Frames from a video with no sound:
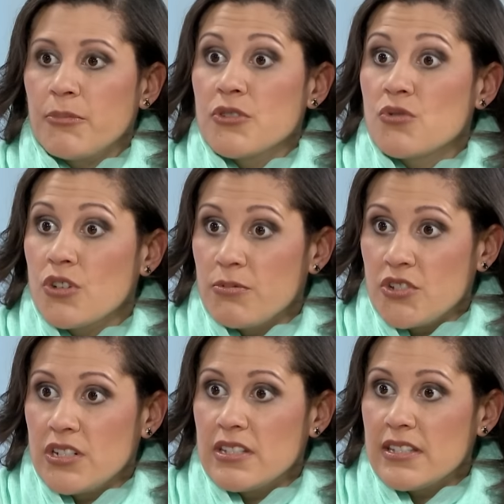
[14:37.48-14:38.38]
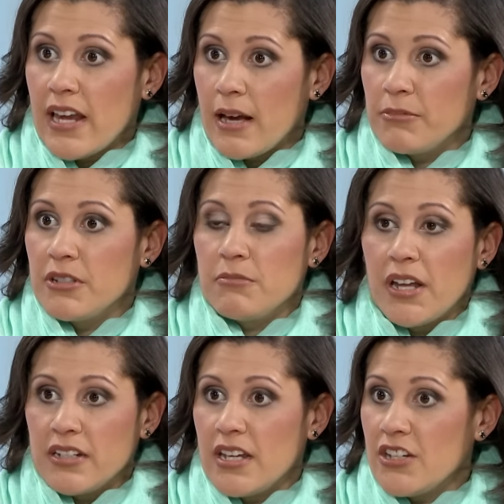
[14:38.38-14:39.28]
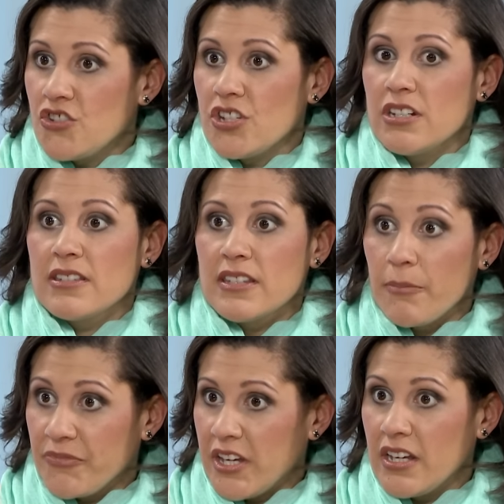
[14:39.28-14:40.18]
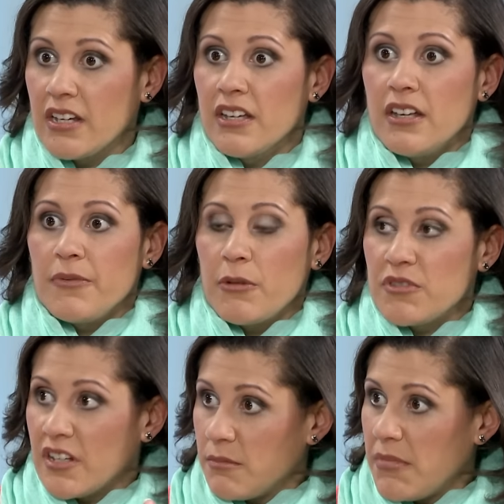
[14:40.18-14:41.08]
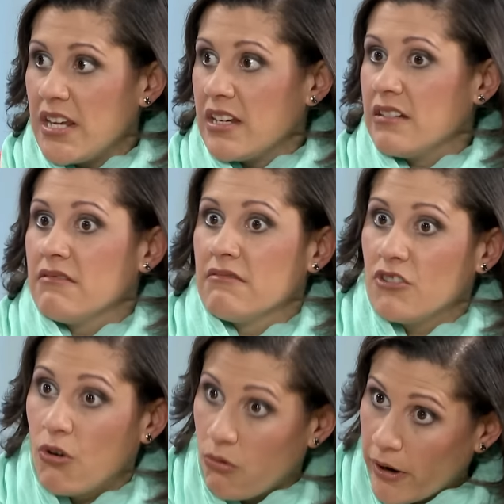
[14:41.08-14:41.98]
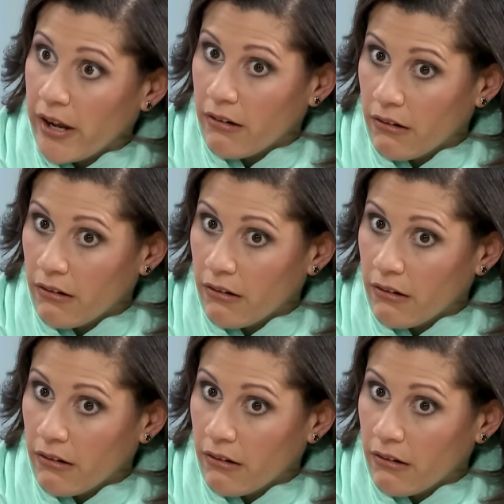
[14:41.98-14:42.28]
prescription tablet, medication, something that was going to make it go away.